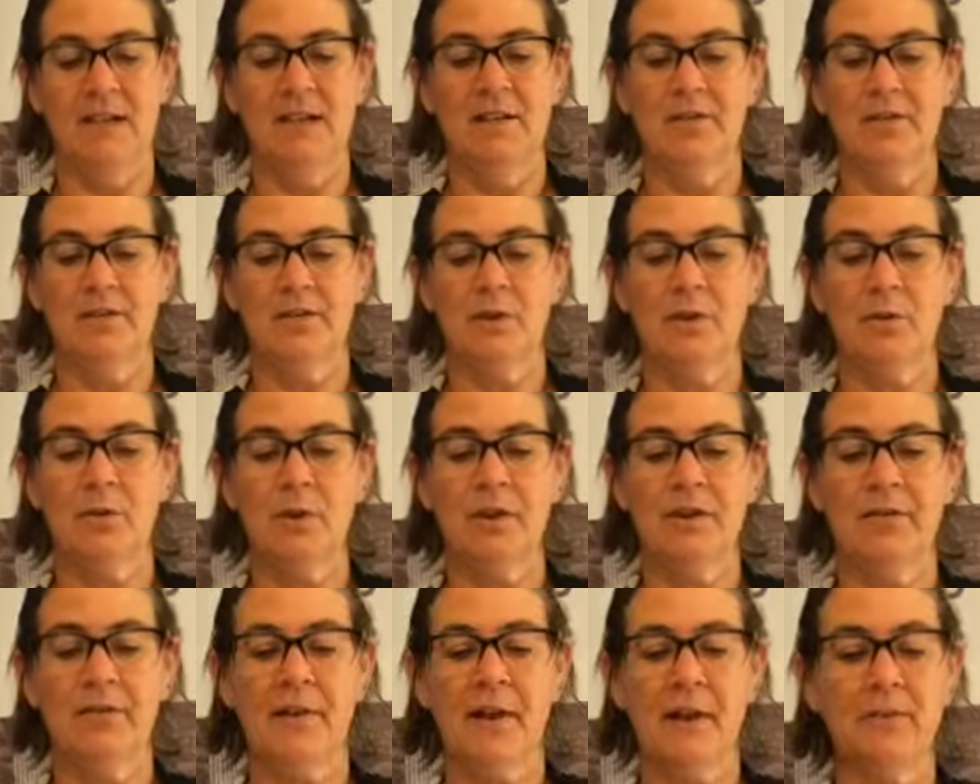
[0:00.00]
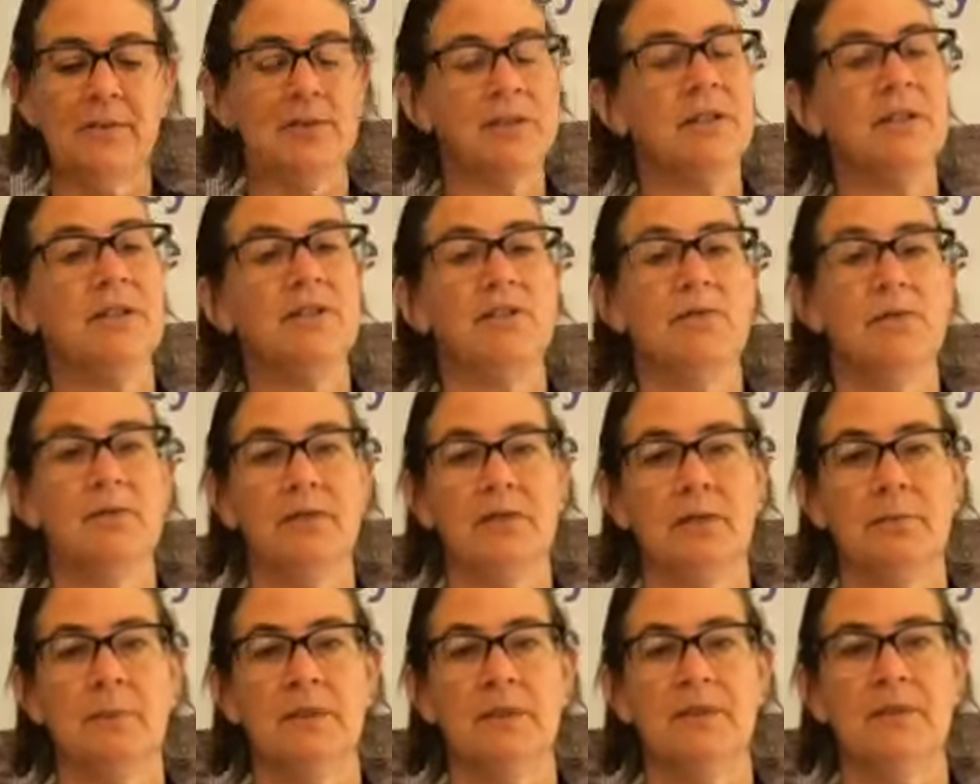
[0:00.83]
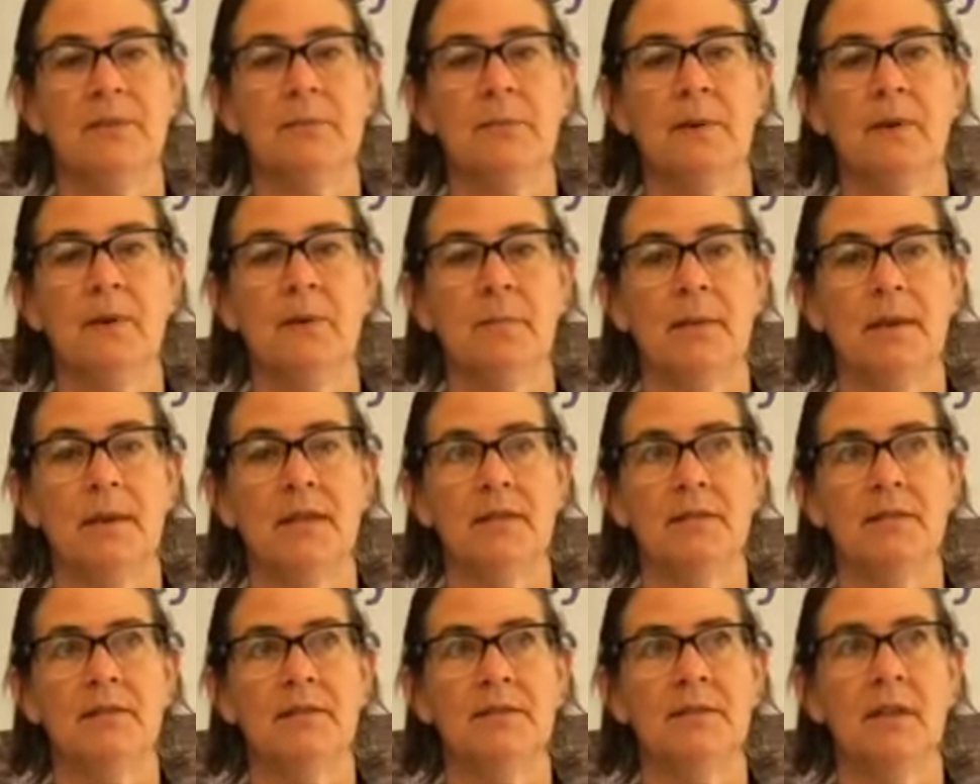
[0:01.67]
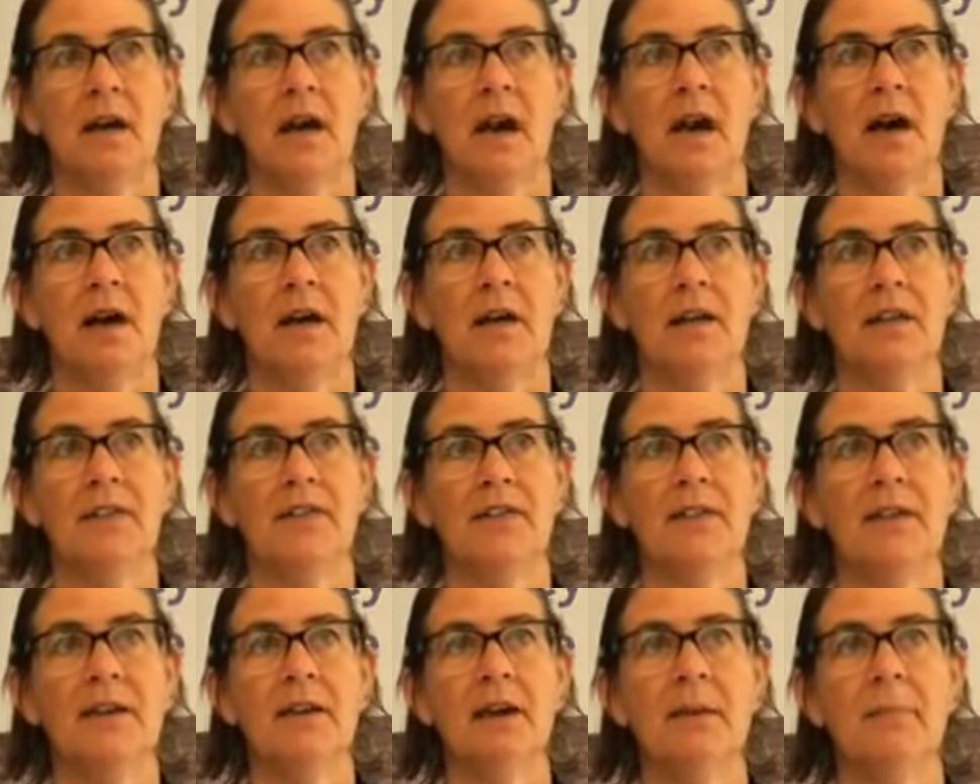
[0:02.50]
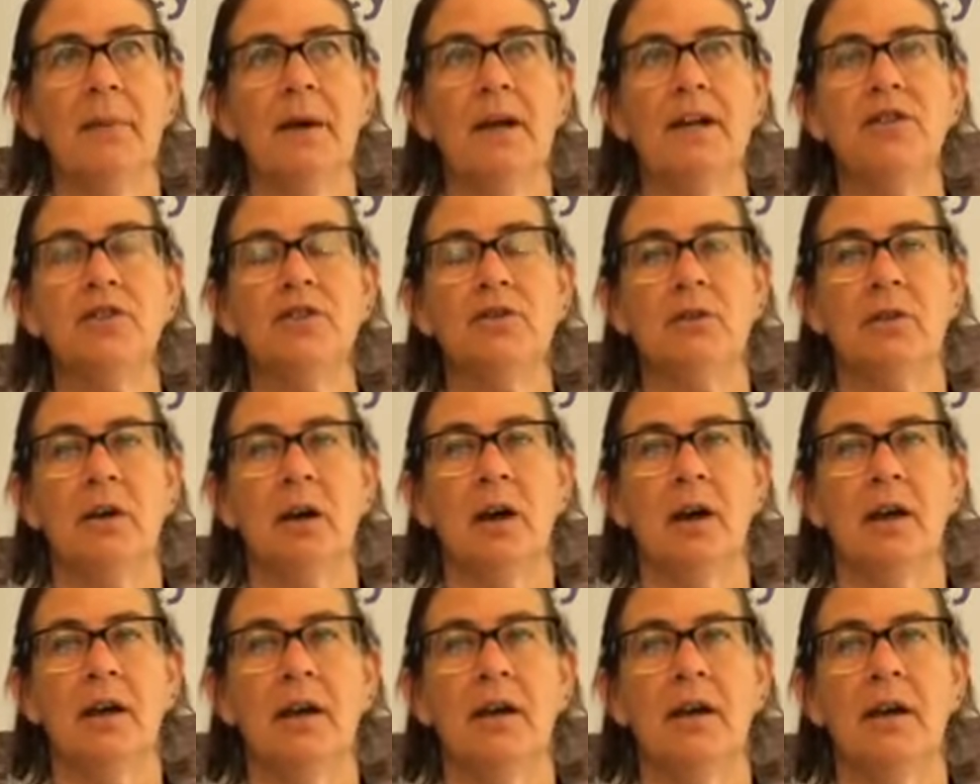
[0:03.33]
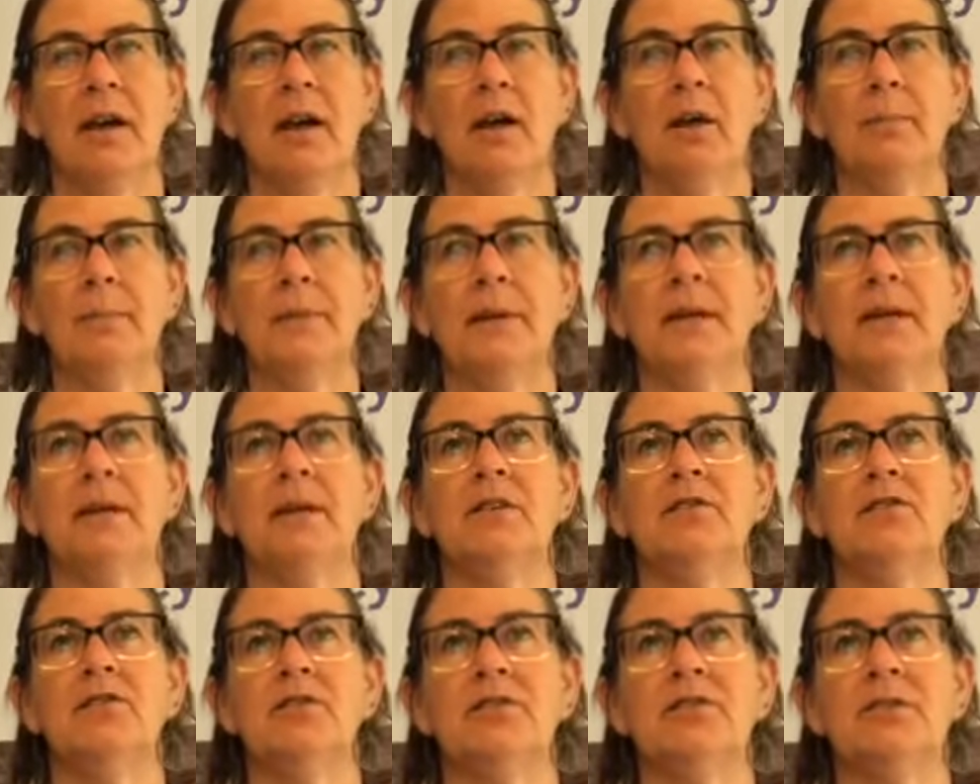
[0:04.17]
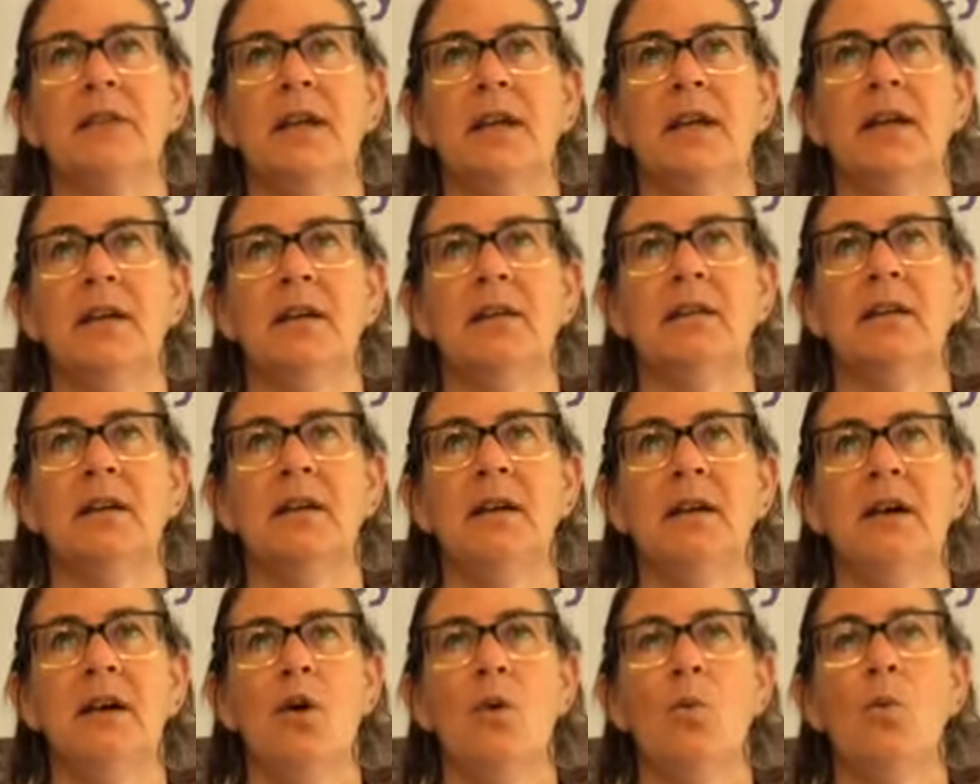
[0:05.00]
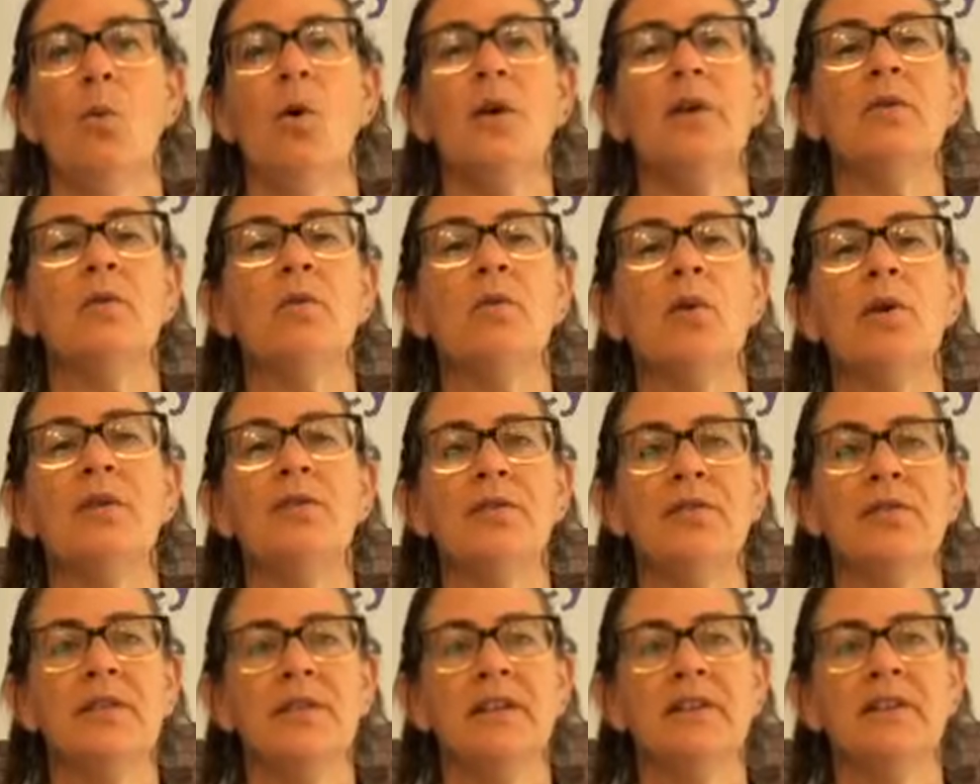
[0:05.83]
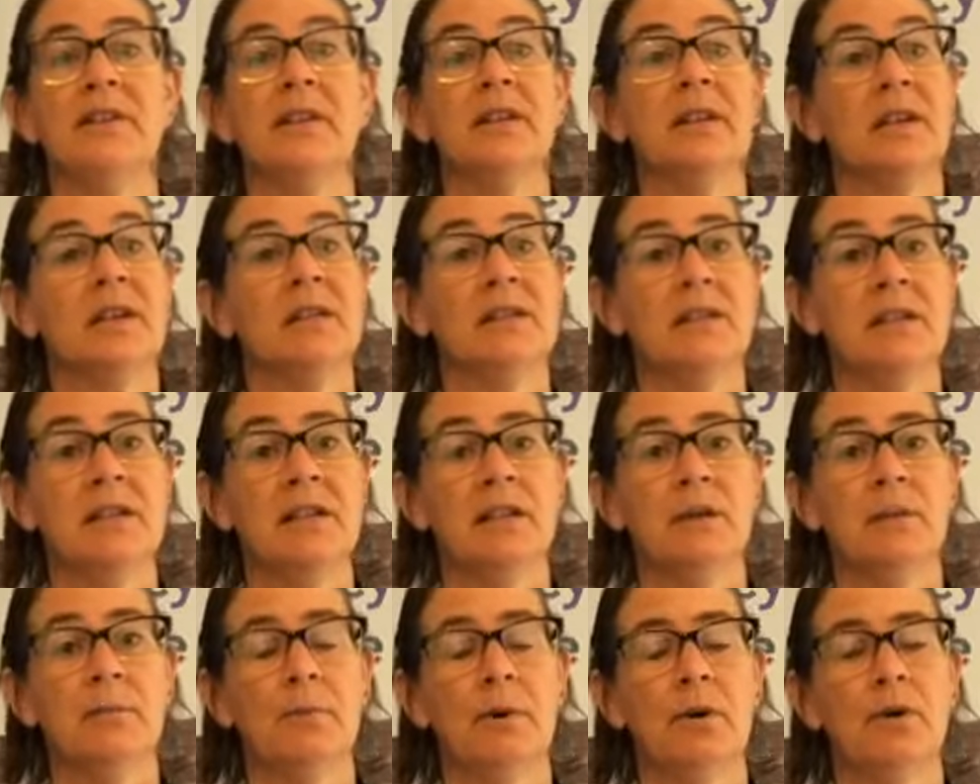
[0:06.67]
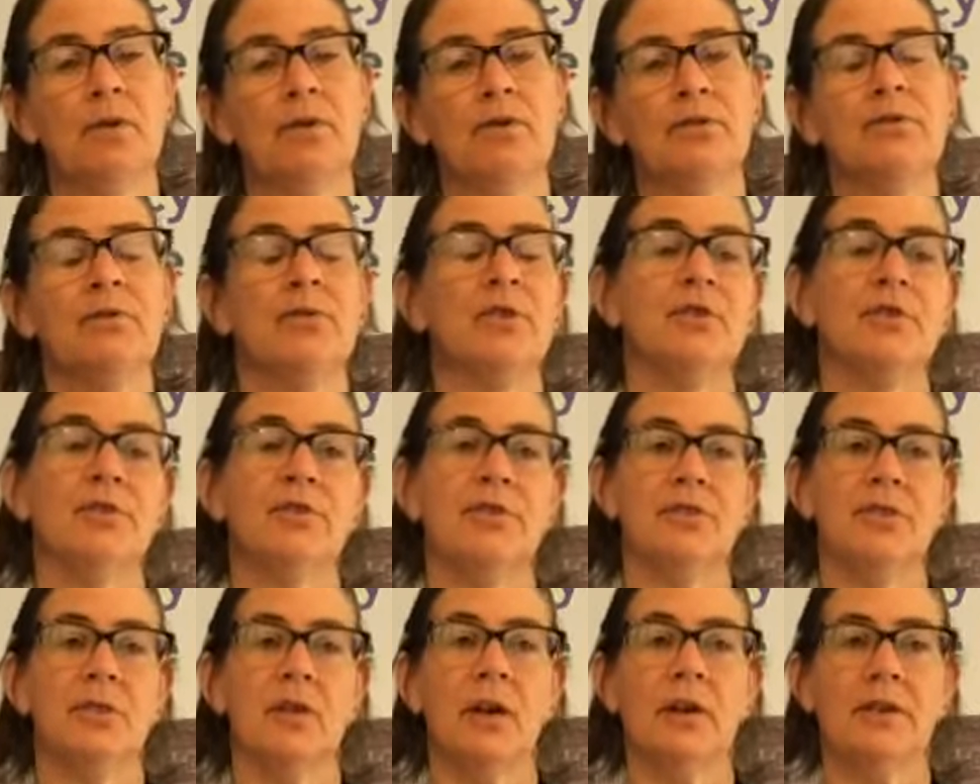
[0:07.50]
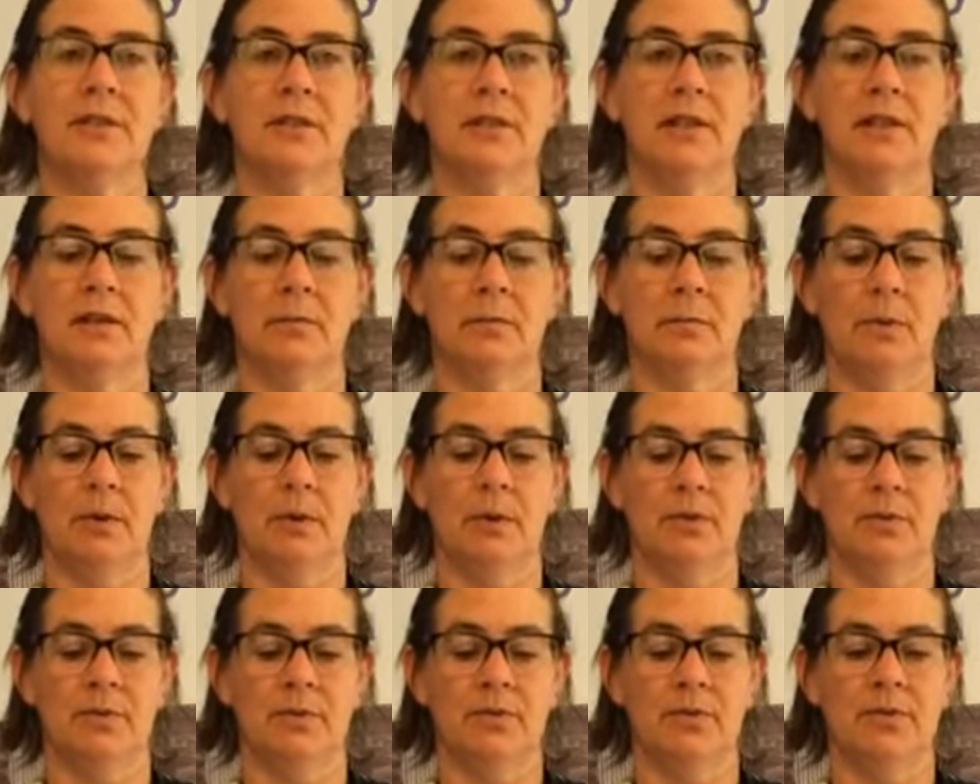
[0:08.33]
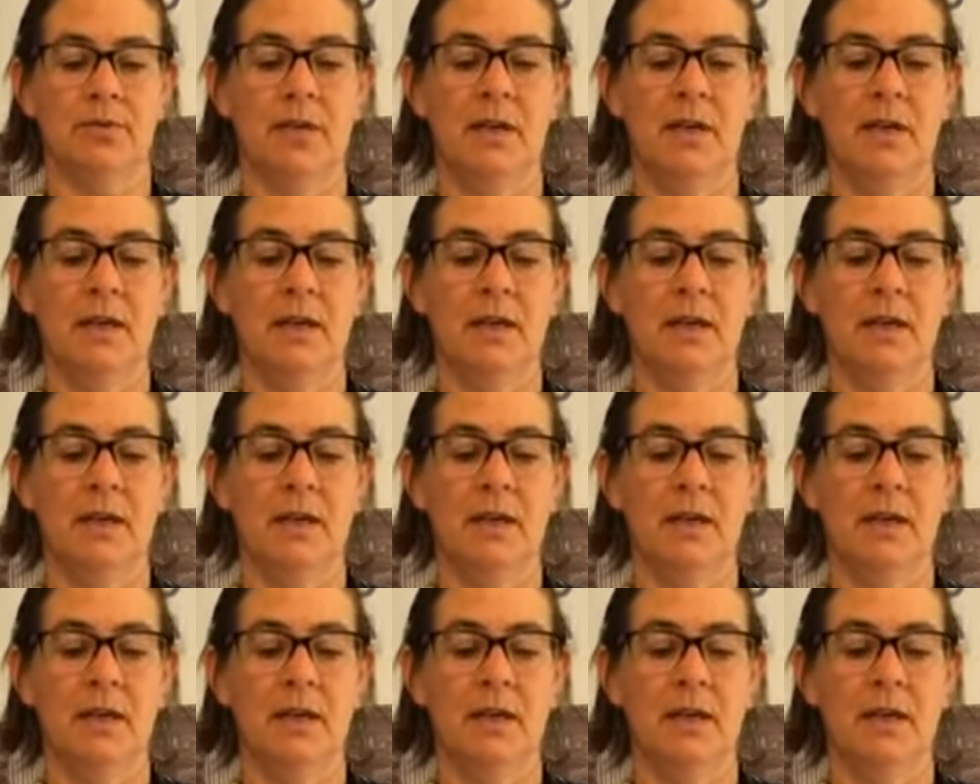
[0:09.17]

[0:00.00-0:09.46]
So if I was going to do some experiments, I think I might try helping understand what are things that can decompose versus not decompose.